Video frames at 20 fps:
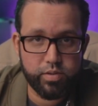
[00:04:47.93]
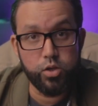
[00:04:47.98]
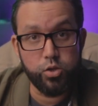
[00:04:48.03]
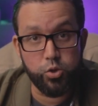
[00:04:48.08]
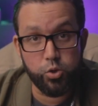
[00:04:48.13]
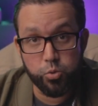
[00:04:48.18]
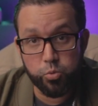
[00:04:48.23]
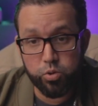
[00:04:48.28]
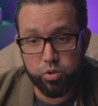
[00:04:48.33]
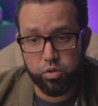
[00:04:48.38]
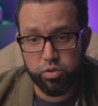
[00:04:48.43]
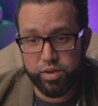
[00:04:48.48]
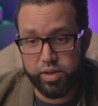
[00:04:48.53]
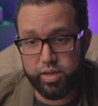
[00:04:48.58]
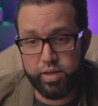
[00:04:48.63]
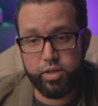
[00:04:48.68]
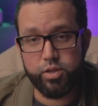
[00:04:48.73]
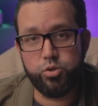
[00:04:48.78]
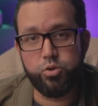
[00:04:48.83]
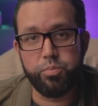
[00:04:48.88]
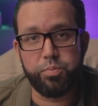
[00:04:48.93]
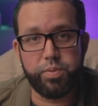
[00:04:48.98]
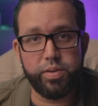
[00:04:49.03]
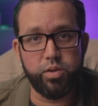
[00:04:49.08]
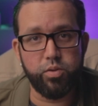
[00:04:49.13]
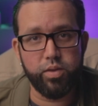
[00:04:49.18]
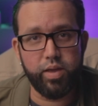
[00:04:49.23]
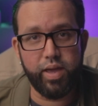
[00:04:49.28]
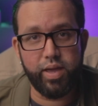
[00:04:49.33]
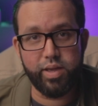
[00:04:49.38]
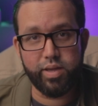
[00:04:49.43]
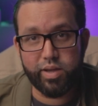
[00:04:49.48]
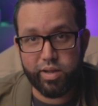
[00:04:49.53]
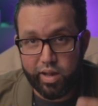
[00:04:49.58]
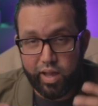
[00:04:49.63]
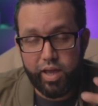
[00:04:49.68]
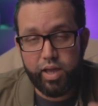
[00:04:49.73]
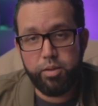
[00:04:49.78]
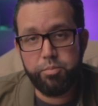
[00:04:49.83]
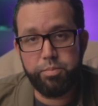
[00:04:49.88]
You will need to build a
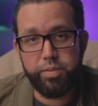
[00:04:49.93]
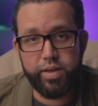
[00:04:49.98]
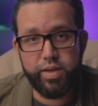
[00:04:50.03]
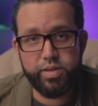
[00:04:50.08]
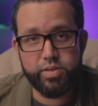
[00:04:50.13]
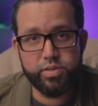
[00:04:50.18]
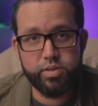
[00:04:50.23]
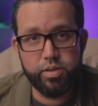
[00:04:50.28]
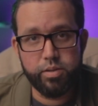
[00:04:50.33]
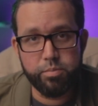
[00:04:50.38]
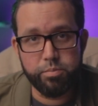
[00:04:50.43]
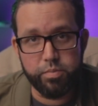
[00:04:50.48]
client base,